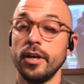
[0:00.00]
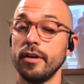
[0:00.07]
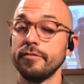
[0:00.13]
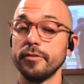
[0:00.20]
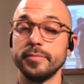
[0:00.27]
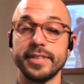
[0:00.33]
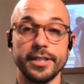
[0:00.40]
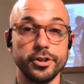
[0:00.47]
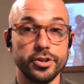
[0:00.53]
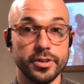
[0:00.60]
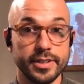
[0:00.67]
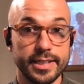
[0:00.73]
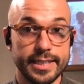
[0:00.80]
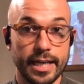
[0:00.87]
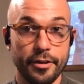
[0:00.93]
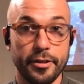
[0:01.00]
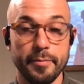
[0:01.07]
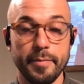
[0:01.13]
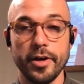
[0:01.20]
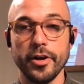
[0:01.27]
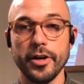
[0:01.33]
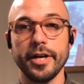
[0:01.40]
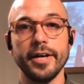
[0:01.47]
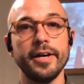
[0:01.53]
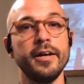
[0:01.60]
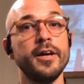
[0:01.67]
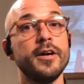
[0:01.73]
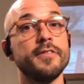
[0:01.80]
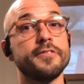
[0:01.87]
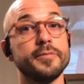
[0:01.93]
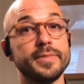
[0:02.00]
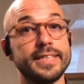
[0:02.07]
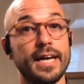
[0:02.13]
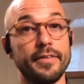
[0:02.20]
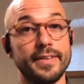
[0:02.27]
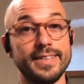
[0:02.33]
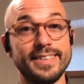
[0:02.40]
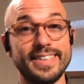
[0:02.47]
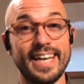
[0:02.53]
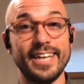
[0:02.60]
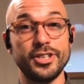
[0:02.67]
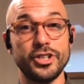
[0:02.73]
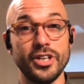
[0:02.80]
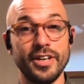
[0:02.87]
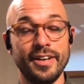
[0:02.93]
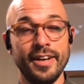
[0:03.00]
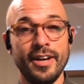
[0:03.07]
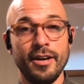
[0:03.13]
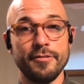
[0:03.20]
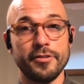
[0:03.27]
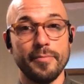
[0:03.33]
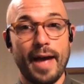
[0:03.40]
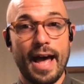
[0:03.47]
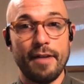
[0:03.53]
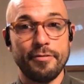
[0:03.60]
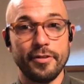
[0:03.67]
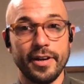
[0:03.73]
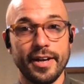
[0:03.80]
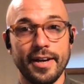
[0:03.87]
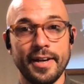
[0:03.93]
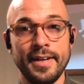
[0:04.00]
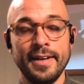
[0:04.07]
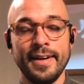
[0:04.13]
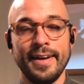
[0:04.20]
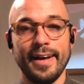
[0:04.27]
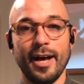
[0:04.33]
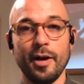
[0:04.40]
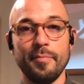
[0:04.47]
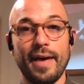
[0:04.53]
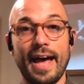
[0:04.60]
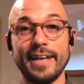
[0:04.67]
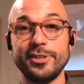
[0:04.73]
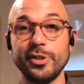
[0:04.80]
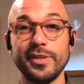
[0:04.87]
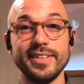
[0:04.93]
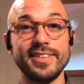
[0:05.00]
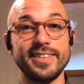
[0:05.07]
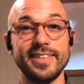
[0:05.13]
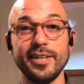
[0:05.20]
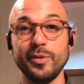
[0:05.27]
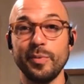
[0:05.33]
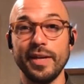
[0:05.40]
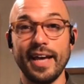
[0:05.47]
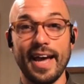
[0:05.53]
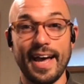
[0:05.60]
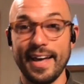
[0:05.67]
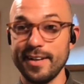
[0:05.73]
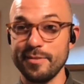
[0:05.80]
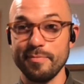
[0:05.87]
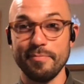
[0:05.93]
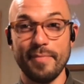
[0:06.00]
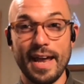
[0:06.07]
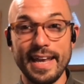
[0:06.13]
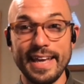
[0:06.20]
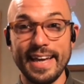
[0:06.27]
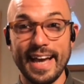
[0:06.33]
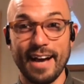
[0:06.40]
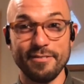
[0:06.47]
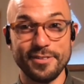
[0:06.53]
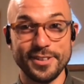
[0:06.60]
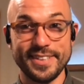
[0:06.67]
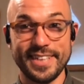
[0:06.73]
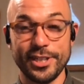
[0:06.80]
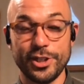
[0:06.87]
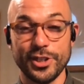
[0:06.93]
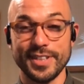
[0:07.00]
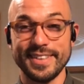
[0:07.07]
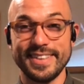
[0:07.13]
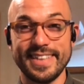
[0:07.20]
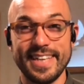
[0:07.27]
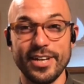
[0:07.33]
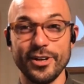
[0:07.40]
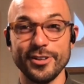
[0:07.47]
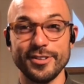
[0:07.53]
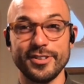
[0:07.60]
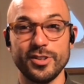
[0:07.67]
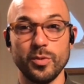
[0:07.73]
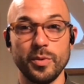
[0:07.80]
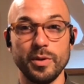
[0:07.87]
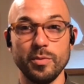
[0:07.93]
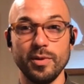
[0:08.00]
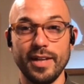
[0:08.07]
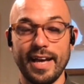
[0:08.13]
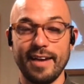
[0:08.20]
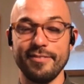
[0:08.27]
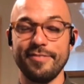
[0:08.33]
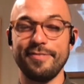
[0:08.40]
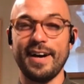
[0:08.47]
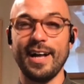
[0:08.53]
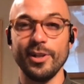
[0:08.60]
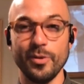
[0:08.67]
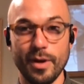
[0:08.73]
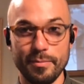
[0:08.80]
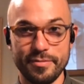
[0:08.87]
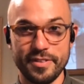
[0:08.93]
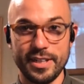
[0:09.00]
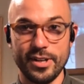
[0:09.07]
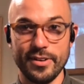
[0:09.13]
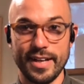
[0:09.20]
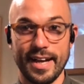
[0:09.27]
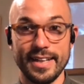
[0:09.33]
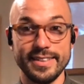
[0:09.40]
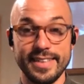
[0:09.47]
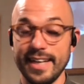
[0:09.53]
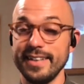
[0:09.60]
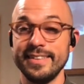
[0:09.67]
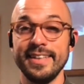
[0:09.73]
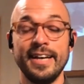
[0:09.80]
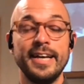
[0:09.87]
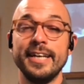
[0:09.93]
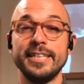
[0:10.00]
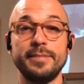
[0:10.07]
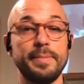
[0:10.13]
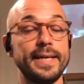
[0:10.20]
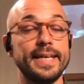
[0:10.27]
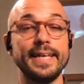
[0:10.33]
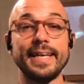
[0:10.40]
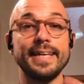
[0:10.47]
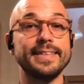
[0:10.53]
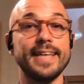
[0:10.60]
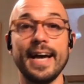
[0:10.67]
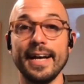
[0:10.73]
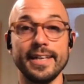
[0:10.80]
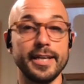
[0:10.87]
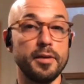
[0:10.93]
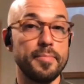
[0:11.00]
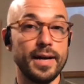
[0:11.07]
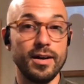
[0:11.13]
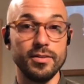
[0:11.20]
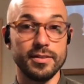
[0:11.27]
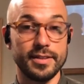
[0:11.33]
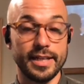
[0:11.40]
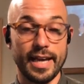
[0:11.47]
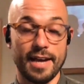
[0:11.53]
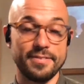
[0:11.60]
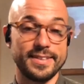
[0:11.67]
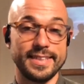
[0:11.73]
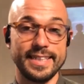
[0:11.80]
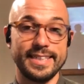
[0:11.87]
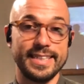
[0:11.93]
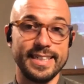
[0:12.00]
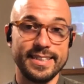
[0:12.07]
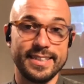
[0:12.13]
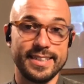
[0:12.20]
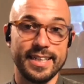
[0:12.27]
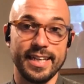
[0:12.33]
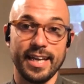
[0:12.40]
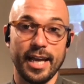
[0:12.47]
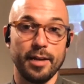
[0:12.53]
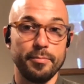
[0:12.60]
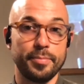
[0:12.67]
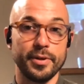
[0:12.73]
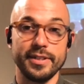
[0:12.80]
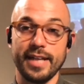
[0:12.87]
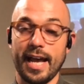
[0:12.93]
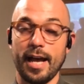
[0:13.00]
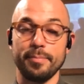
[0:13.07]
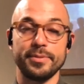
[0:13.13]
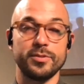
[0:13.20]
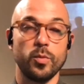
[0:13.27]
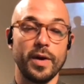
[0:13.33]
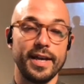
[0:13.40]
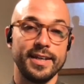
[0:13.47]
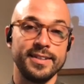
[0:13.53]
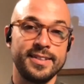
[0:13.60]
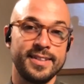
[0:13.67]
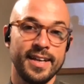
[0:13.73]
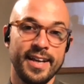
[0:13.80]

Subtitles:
from Central and South America, from Southeast Asia, from Africa. As you can see, we had many conversations here, so we will have follow-up video content speaking exactly about the FCTC and perhaps ways